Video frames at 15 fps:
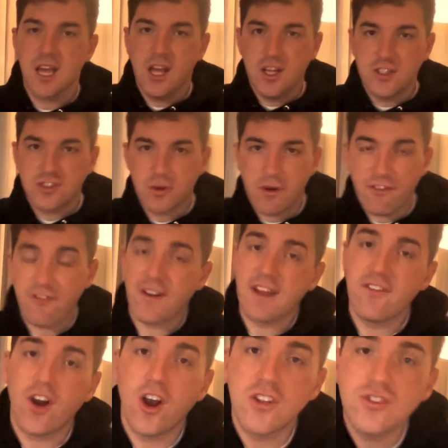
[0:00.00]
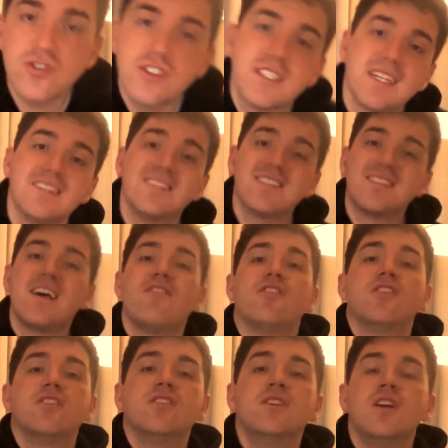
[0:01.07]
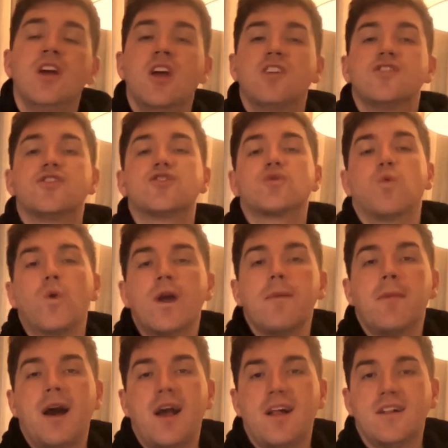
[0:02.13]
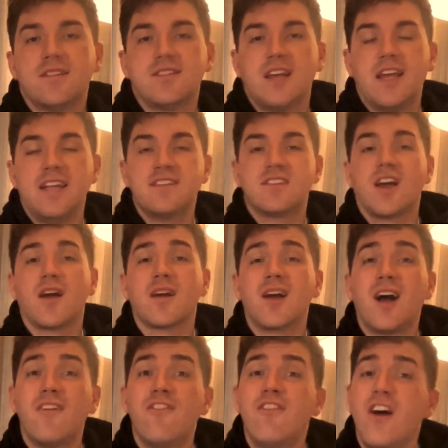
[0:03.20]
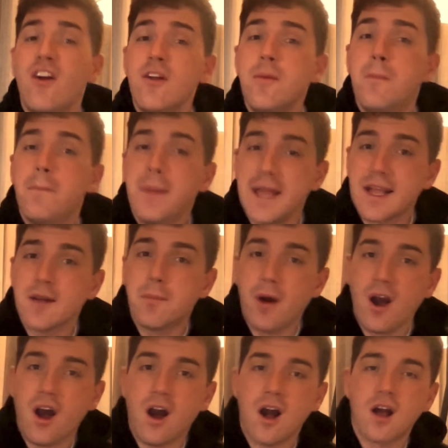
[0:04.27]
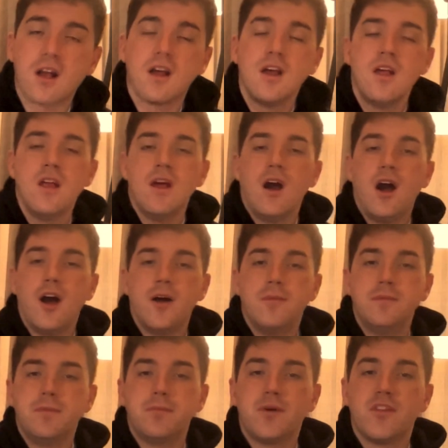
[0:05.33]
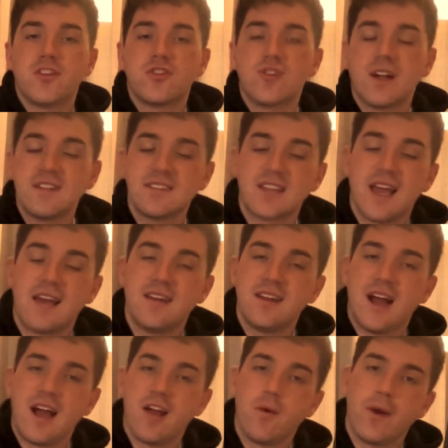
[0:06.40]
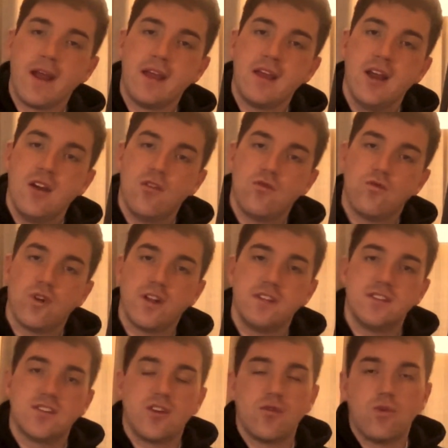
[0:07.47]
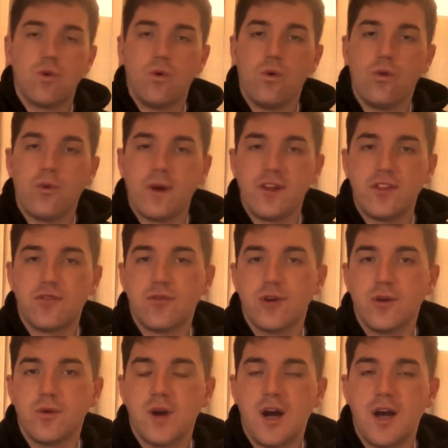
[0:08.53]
So at 507 square miles, it's a very big park, but the Trans-Canada Highway runs all the way through,